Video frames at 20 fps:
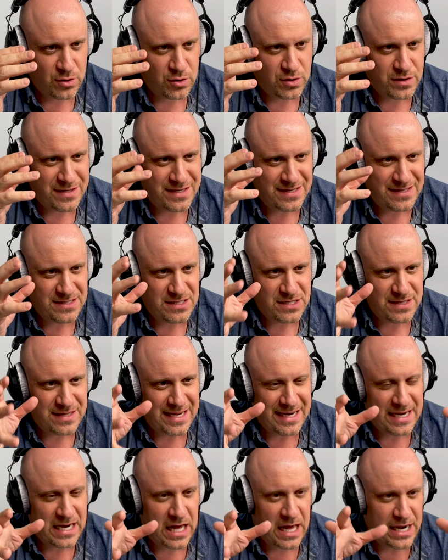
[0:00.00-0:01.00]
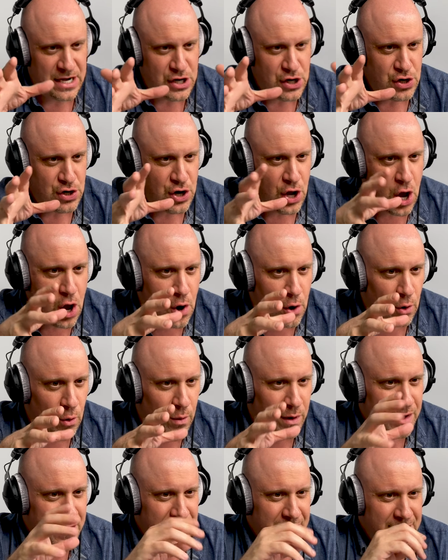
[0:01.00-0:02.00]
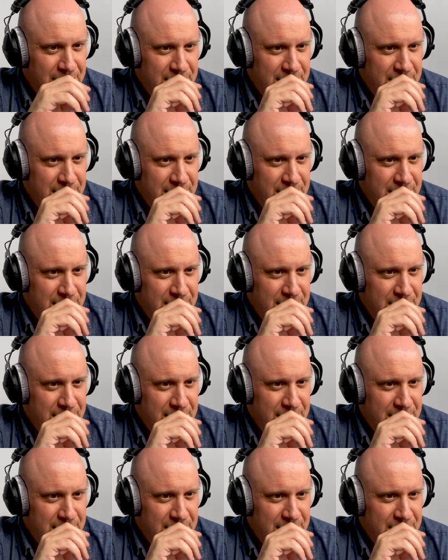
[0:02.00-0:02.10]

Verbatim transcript: or do they not know